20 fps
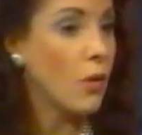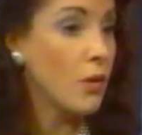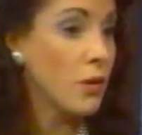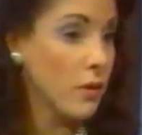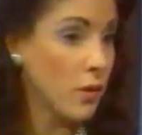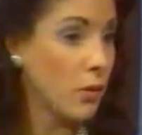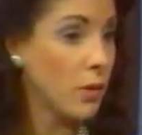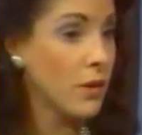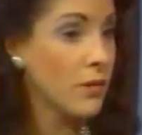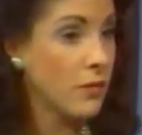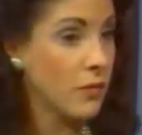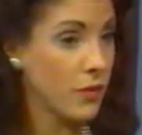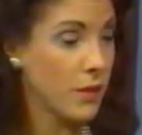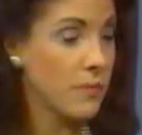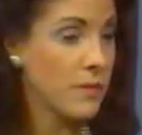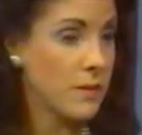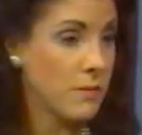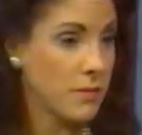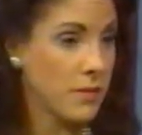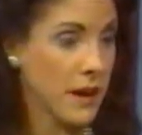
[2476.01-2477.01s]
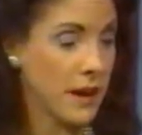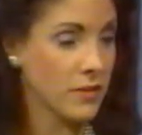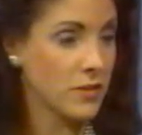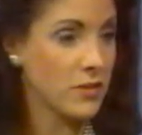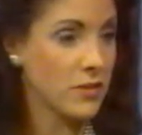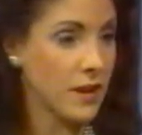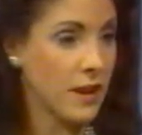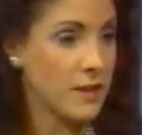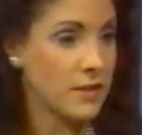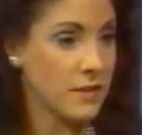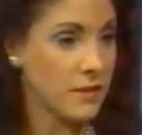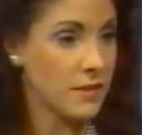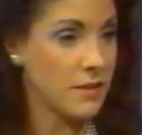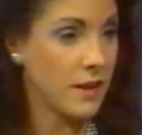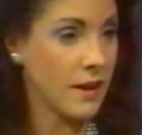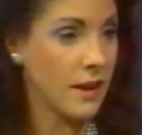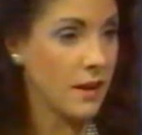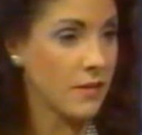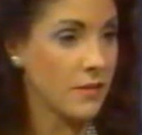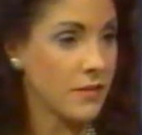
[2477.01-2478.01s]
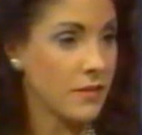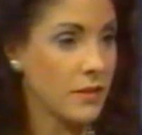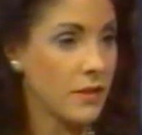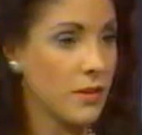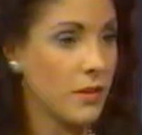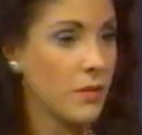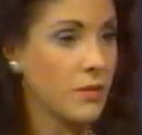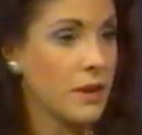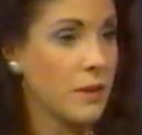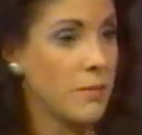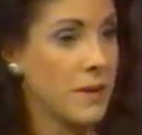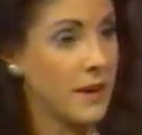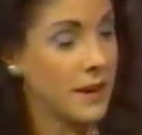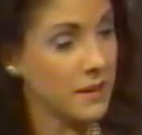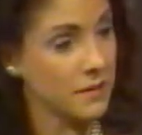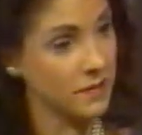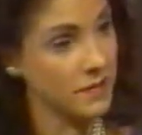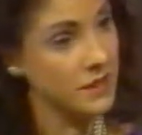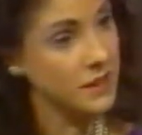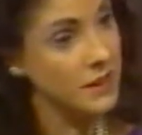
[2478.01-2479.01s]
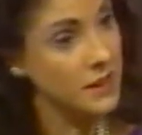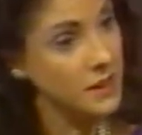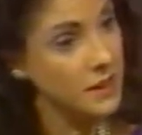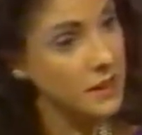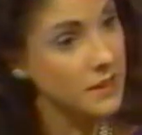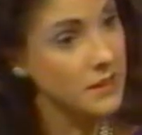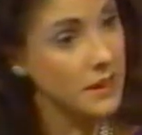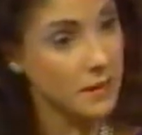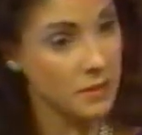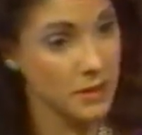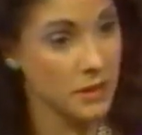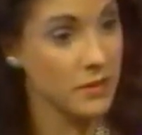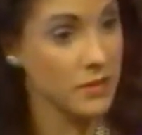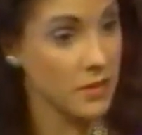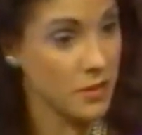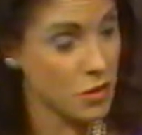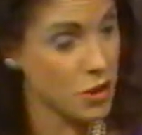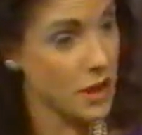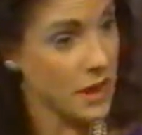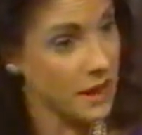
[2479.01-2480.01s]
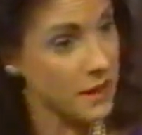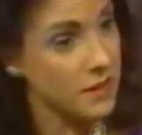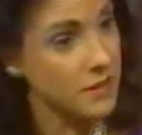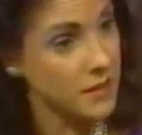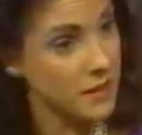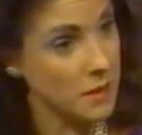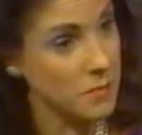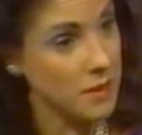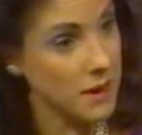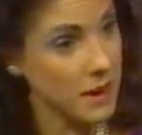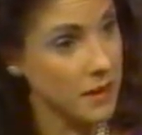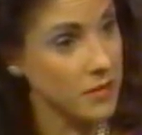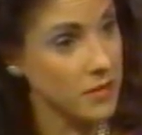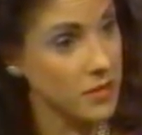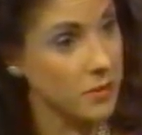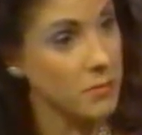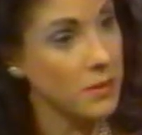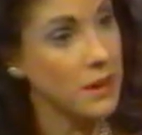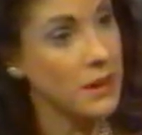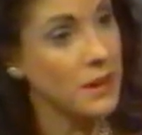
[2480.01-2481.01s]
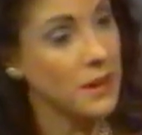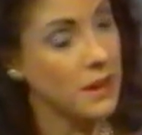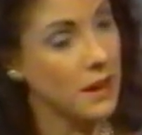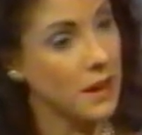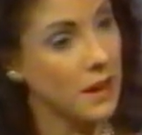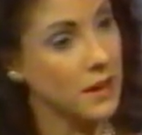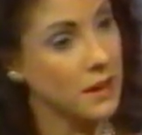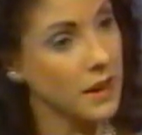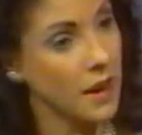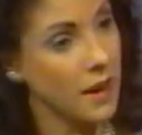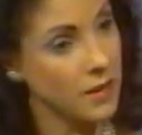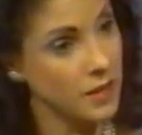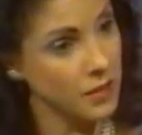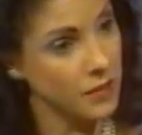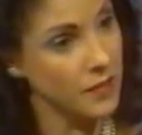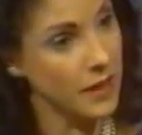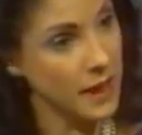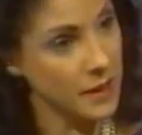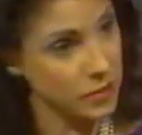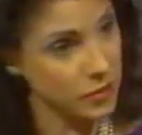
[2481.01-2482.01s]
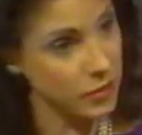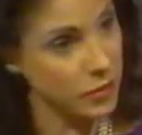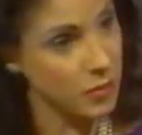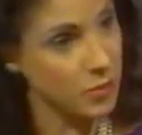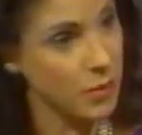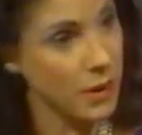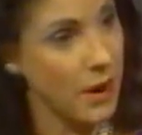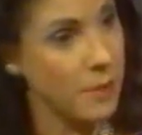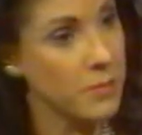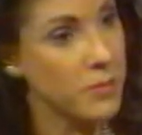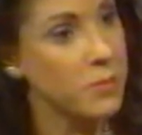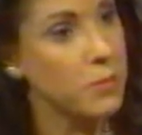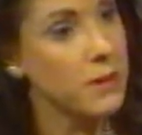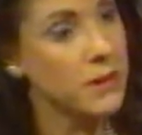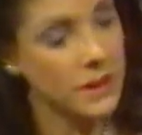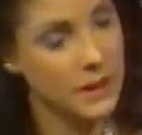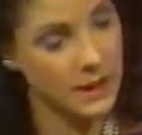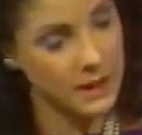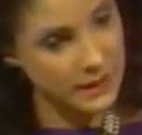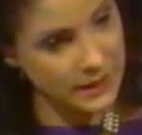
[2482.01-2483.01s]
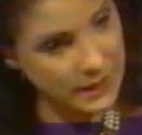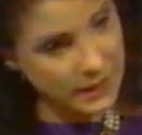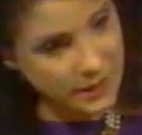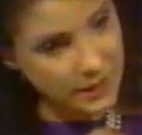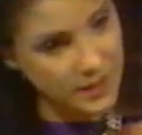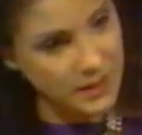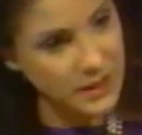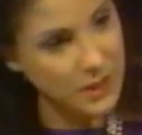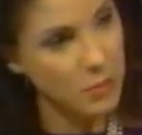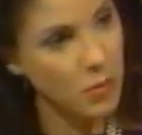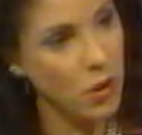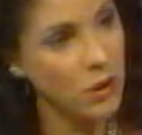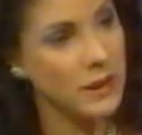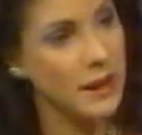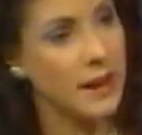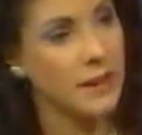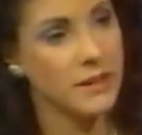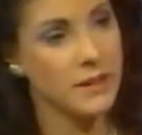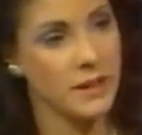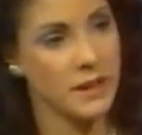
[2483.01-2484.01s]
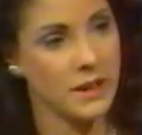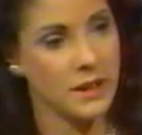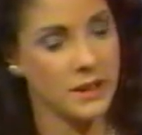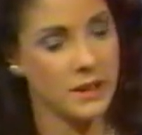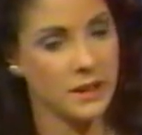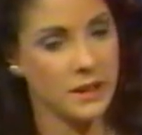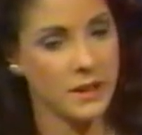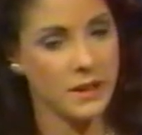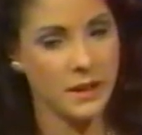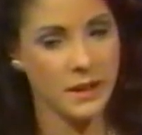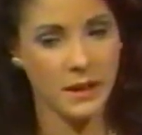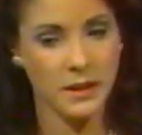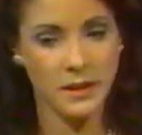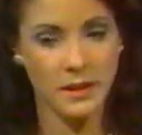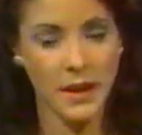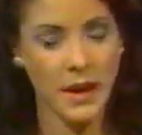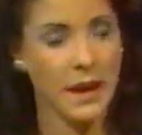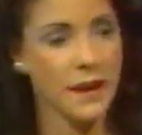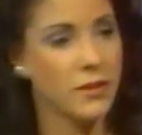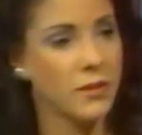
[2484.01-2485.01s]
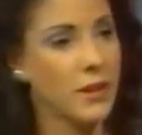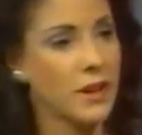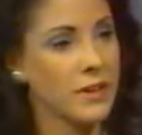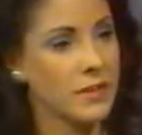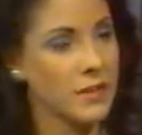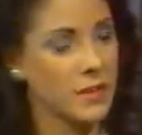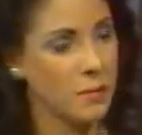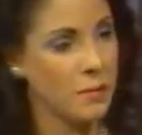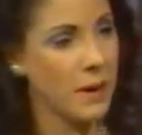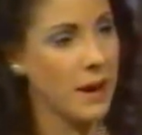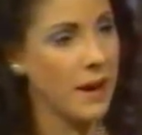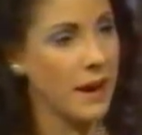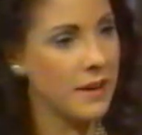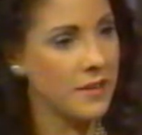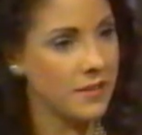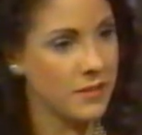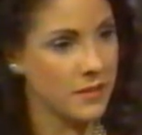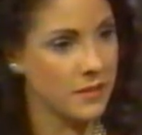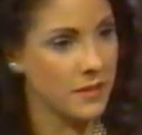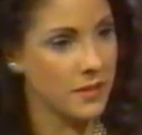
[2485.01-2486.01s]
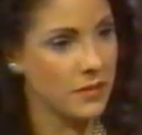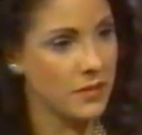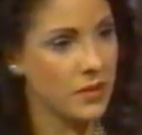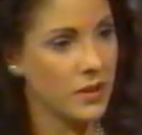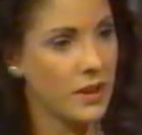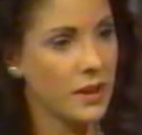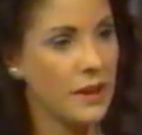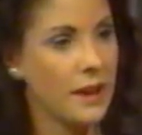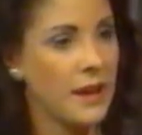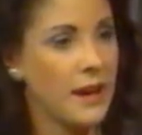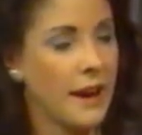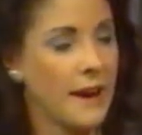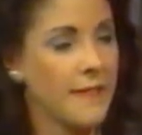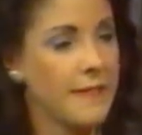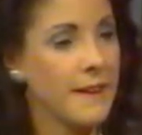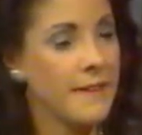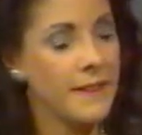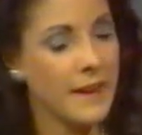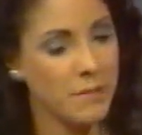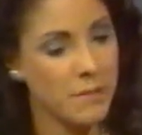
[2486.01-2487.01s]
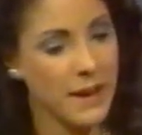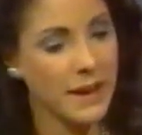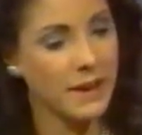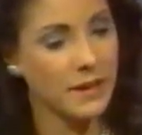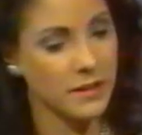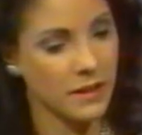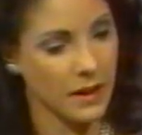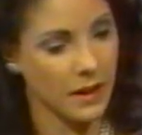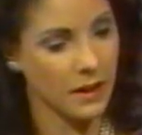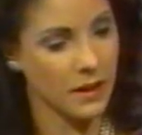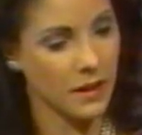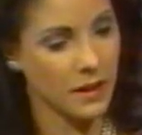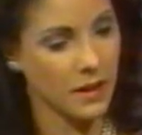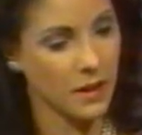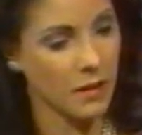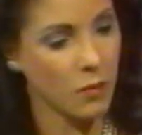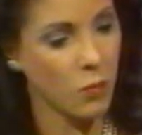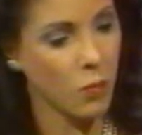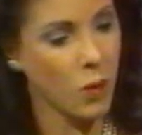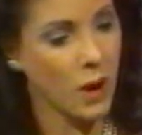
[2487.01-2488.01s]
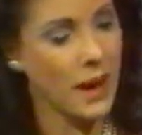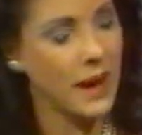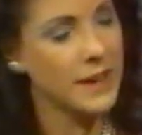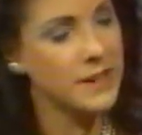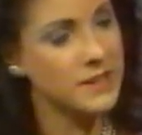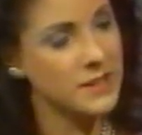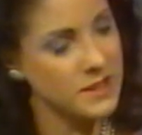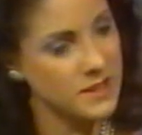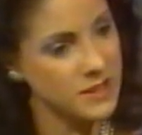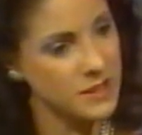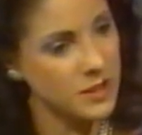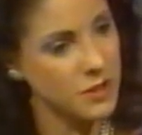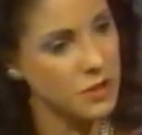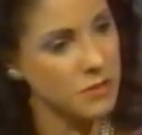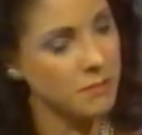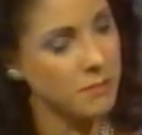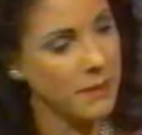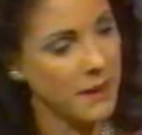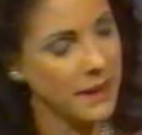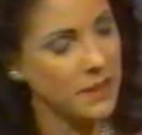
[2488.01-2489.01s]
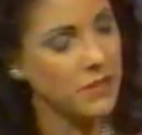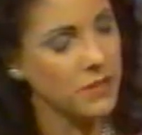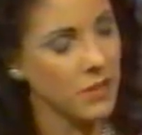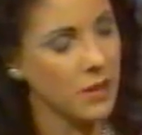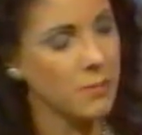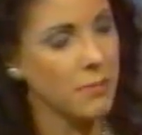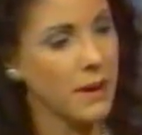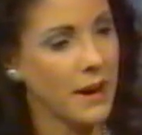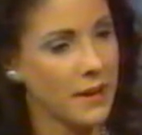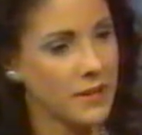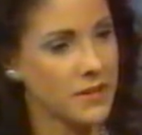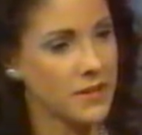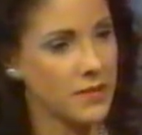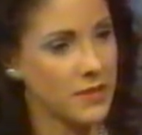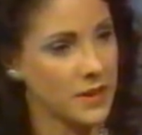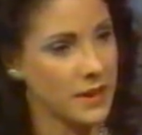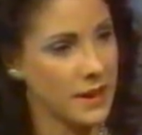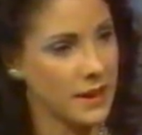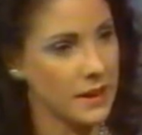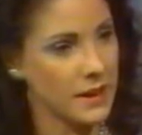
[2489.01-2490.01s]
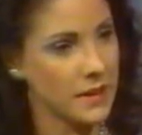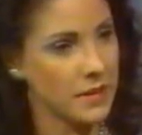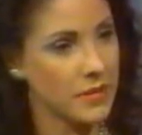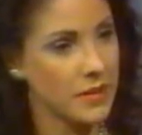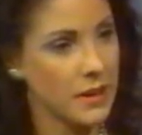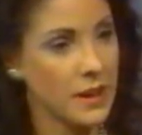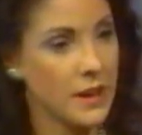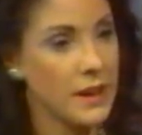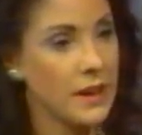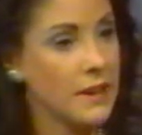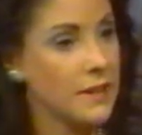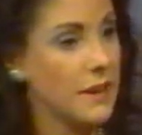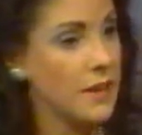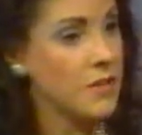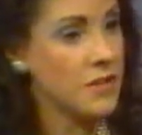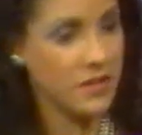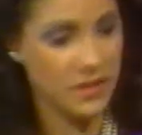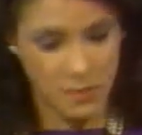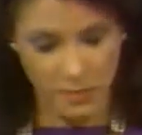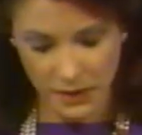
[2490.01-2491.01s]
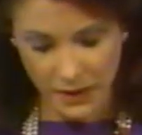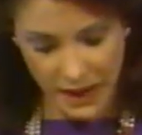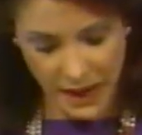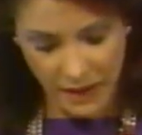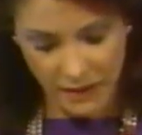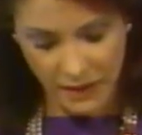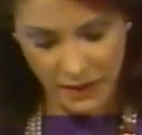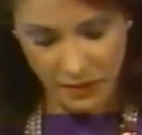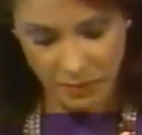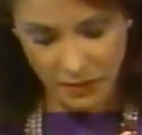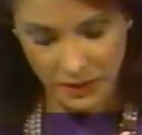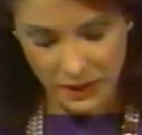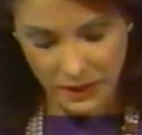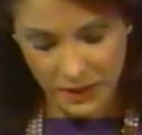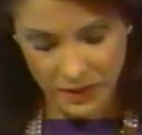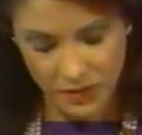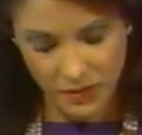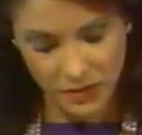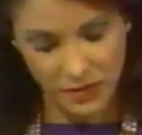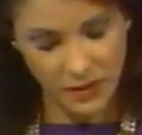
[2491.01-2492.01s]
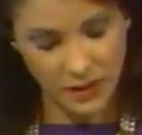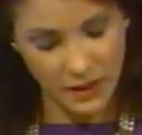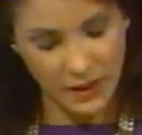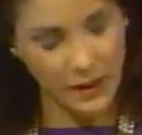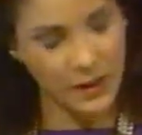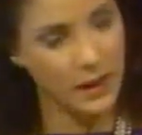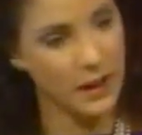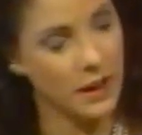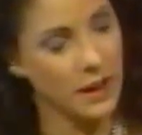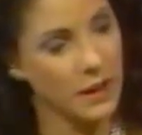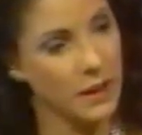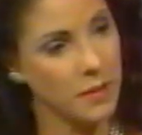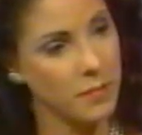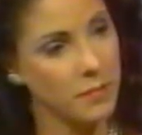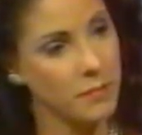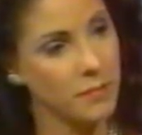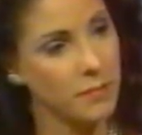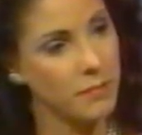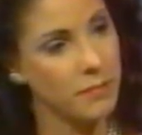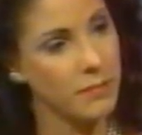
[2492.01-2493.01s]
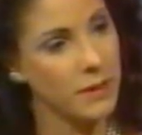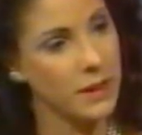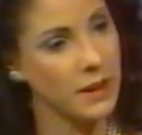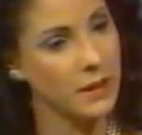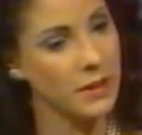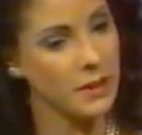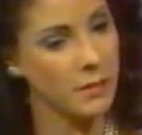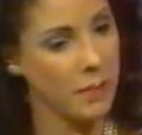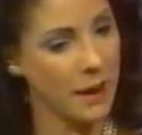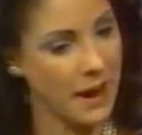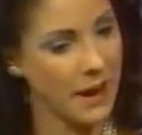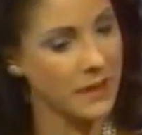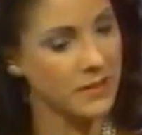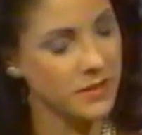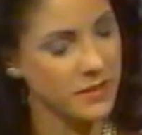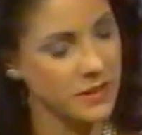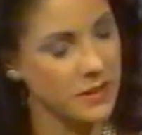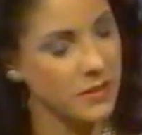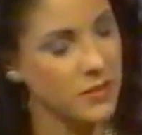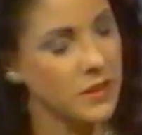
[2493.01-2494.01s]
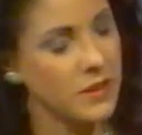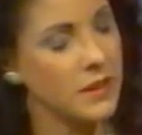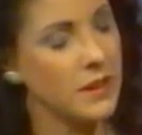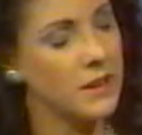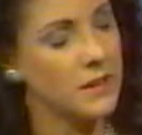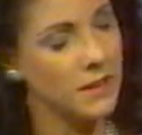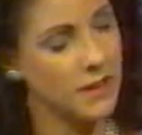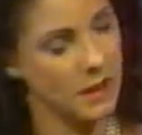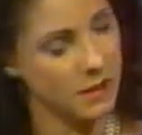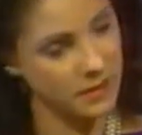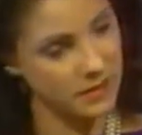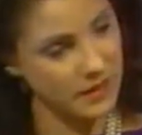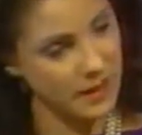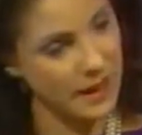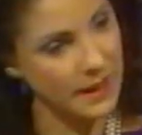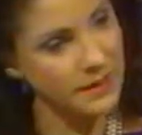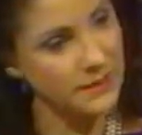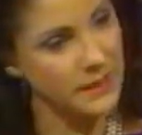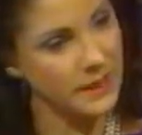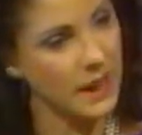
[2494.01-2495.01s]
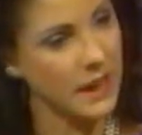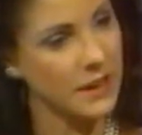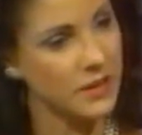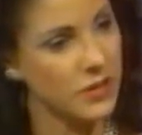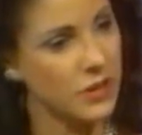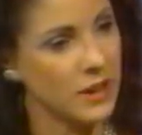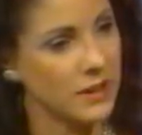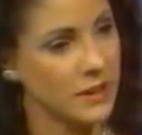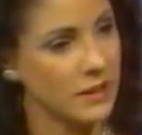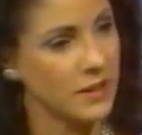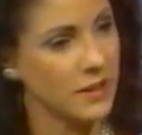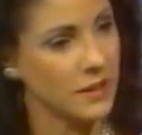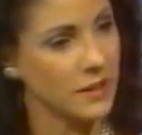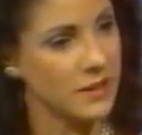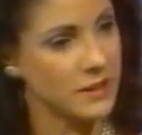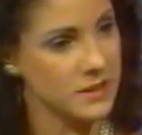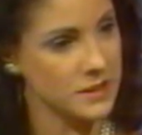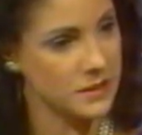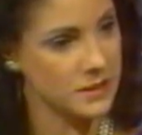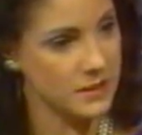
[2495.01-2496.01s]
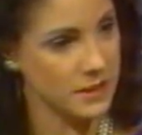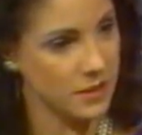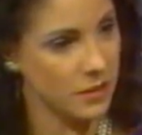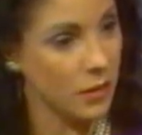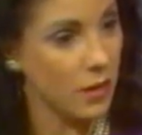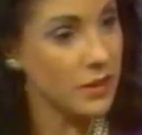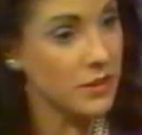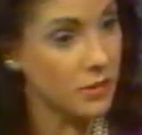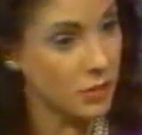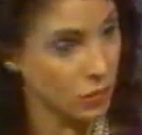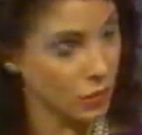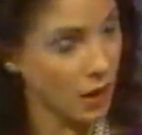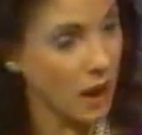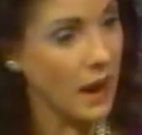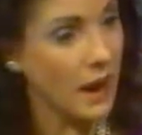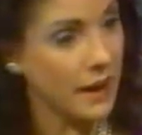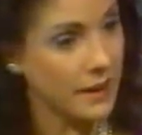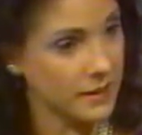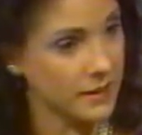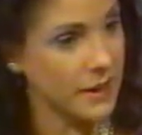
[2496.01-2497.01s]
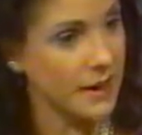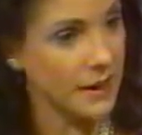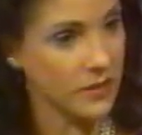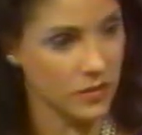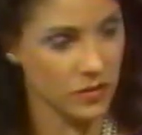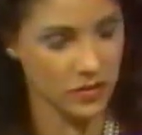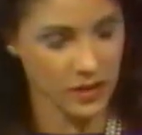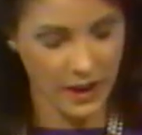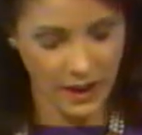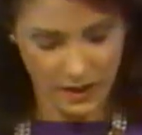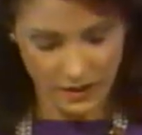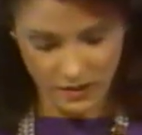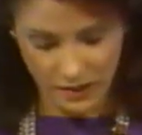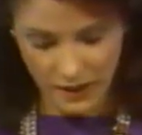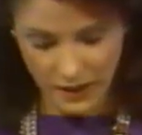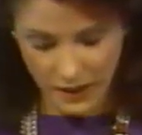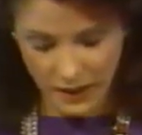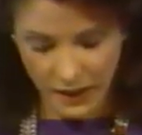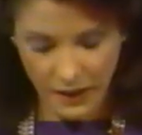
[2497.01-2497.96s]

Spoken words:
Or from the exercise itself. They may get fatigued. There's a chance that they may have some cardiovascular problems, but listing them all out in contrast to the positives. And then they make a wise decision based on positive and negatives. Then just simply having them list the positives and then sign the contract that they're going to try to exercise.